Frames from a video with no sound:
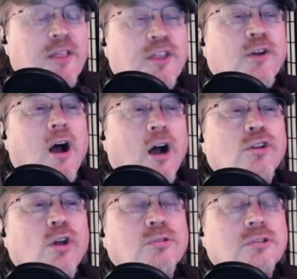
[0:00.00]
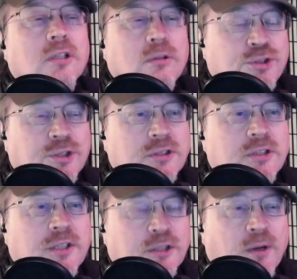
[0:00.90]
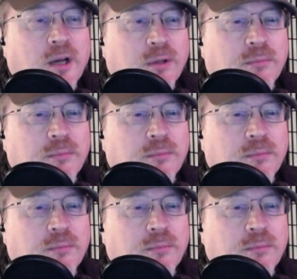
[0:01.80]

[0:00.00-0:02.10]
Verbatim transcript: There are no solutions to this problem.